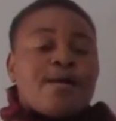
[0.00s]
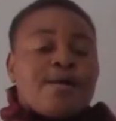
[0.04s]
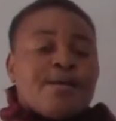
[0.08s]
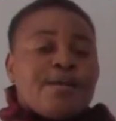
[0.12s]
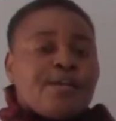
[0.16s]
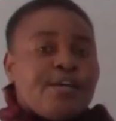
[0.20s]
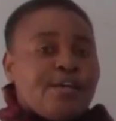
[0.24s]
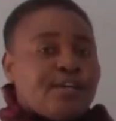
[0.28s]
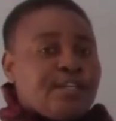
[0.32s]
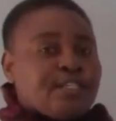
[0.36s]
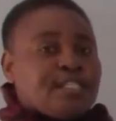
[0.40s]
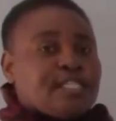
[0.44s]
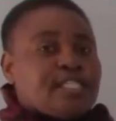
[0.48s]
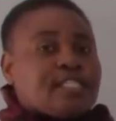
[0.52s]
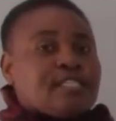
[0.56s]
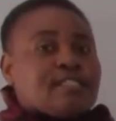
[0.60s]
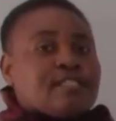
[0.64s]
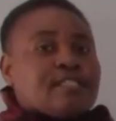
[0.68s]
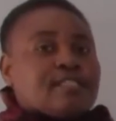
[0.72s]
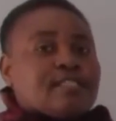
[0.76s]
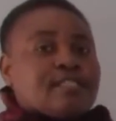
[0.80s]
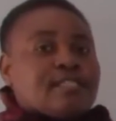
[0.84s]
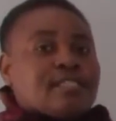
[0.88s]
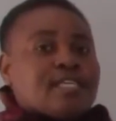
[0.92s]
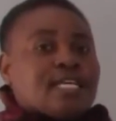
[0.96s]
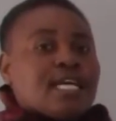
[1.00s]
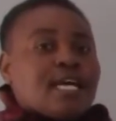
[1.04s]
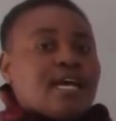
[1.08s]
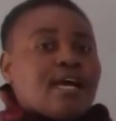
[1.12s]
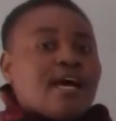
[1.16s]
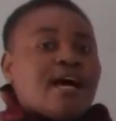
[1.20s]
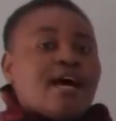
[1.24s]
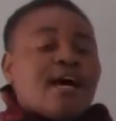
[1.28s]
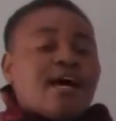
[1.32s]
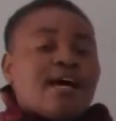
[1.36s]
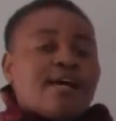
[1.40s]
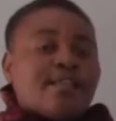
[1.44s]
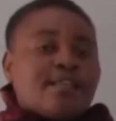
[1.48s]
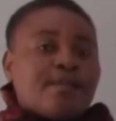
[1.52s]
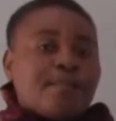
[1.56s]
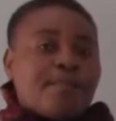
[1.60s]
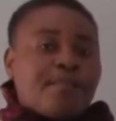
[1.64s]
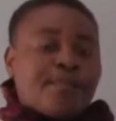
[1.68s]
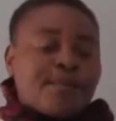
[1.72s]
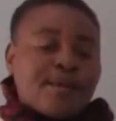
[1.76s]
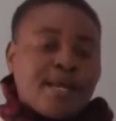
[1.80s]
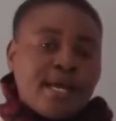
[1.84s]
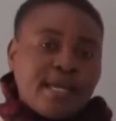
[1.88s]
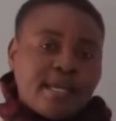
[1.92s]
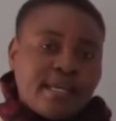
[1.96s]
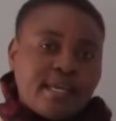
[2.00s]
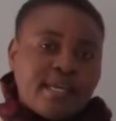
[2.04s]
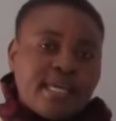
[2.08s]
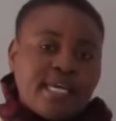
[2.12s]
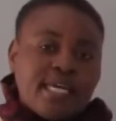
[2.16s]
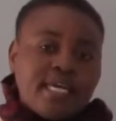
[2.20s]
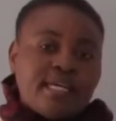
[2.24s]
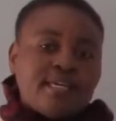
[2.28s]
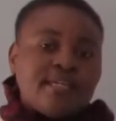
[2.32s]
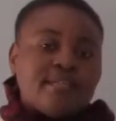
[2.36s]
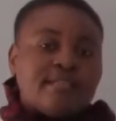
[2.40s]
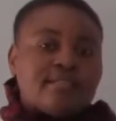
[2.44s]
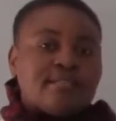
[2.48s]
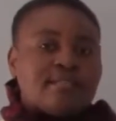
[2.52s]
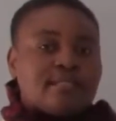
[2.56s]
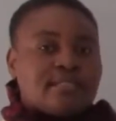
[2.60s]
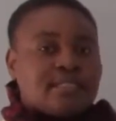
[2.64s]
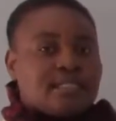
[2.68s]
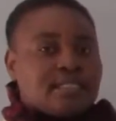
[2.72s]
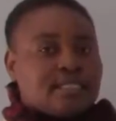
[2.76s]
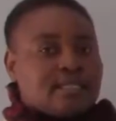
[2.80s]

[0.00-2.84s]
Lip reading: is the breaking